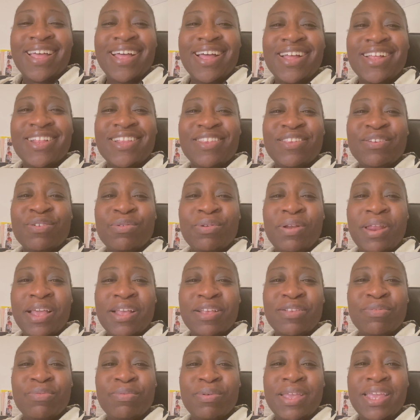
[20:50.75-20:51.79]
Until
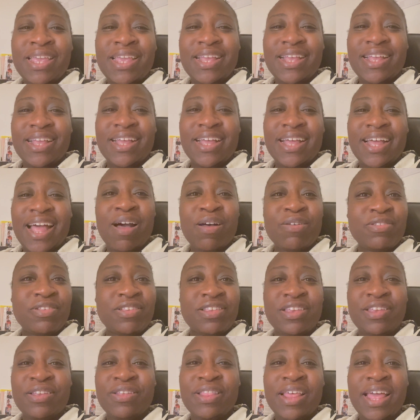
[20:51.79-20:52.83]
next week, I'll
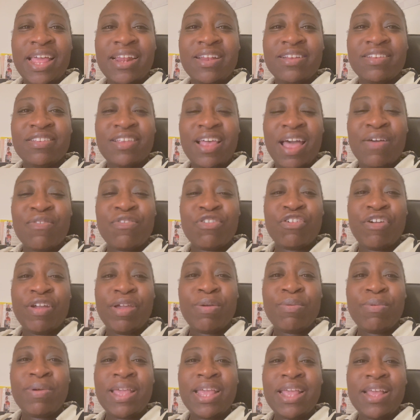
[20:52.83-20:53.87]
see you then. So have a
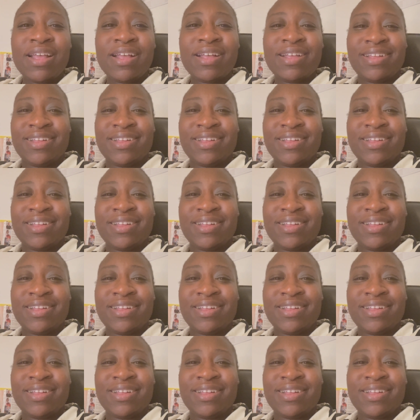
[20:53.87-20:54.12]
great week.